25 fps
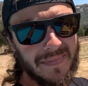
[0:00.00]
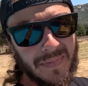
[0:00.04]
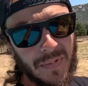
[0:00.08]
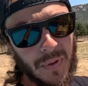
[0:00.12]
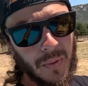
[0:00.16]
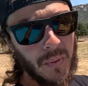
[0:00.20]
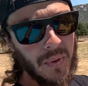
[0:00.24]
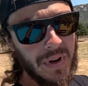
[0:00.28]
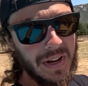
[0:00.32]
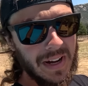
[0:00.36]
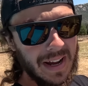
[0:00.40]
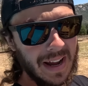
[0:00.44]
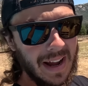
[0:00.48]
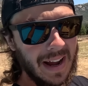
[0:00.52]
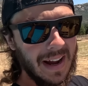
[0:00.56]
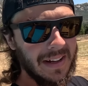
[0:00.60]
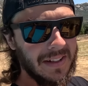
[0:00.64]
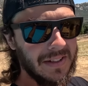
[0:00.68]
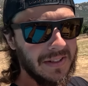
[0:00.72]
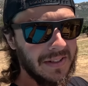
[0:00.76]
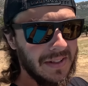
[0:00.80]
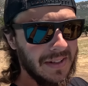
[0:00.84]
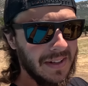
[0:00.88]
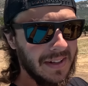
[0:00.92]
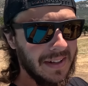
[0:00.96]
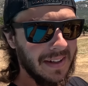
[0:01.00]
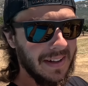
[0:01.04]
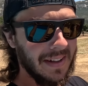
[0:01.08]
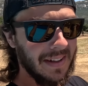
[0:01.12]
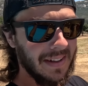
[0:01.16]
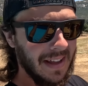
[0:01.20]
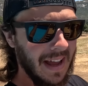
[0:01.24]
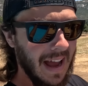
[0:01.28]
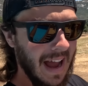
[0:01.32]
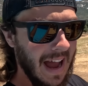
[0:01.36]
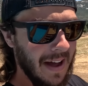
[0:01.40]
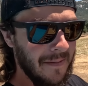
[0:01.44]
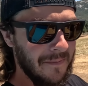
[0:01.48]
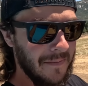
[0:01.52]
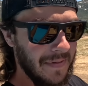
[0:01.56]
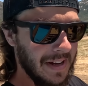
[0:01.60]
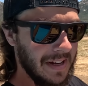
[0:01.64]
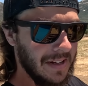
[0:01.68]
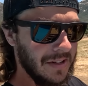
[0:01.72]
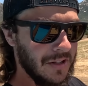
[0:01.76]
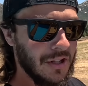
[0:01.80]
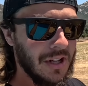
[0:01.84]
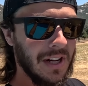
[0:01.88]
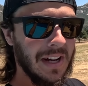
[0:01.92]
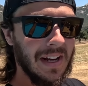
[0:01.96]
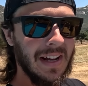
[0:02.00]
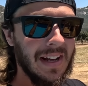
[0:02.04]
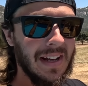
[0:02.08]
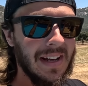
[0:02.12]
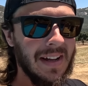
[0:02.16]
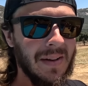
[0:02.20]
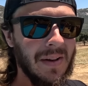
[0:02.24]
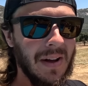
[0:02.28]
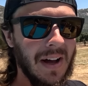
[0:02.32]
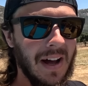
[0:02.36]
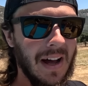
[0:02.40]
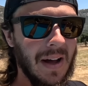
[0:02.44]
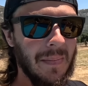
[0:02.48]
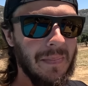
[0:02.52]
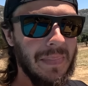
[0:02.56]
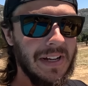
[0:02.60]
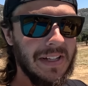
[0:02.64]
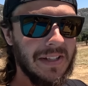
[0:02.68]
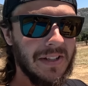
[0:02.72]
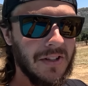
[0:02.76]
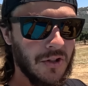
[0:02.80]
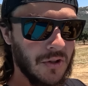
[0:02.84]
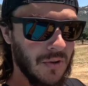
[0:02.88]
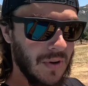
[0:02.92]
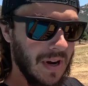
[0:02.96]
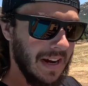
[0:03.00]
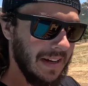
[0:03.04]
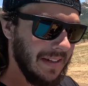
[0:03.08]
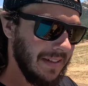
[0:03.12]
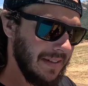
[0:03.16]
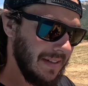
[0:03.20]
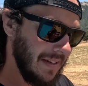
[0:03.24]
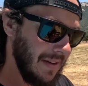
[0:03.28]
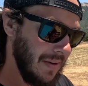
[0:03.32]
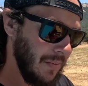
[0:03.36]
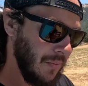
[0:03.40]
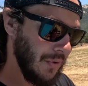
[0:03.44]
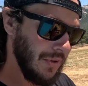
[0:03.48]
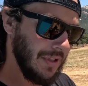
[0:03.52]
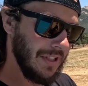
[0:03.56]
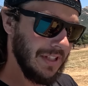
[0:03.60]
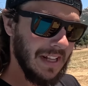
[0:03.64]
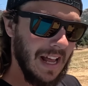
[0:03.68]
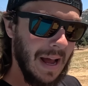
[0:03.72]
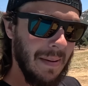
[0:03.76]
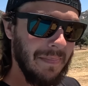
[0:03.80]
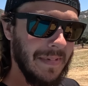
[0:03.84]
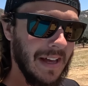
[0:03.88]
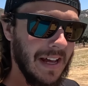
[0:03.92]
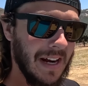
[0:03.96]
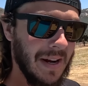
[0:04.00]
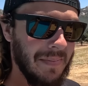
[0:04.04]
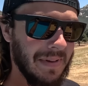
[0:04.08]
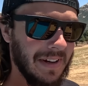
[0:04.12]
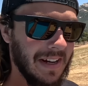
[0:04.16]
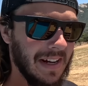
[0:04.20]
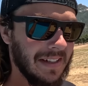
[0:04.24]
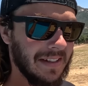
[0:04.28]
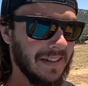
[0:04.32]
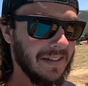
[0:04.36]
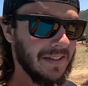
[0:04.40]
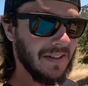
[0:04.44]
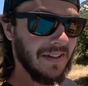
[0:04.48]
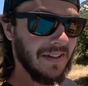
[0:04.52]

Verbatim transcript: 3/8 to 1/2 inch piece of Trex. We'll slap that up against it